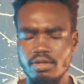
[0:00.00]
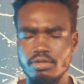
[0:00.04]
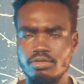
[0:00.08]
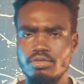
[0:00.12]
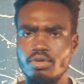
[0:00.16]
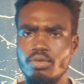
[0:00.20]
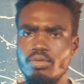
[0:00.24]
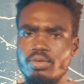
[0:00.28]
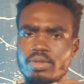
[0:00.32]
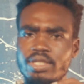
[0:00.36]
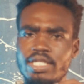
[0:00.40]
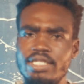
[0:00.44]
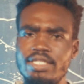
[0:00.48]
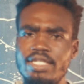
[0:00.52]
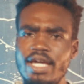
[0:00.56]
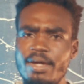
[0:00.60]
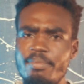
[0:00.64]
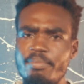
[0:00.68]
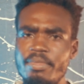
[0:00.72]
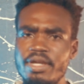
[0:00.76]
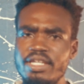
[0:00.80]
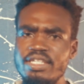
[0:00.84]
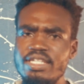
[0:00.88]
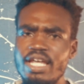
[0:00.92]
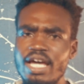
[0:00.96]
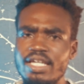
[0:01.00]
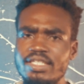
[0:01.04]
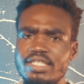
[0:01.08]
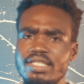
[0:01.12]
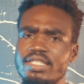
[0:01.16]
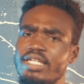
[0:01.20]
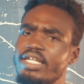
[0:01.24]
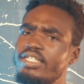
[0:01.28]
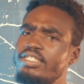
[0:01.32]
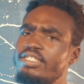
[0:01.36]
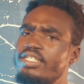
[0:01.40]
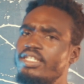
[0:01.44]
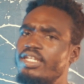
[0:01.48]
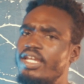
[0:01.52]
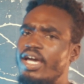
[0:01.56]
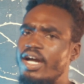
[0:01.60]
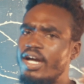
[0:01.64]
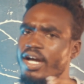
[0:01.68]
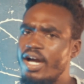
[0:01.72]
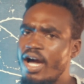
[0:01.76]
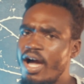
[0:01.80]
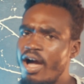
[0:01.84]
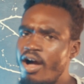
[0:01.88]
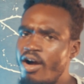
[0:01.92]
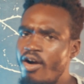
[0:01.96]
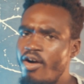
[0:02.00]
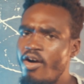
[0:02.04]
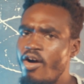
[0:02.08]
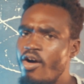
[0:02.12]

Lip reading: So did they make that suggestion in the car,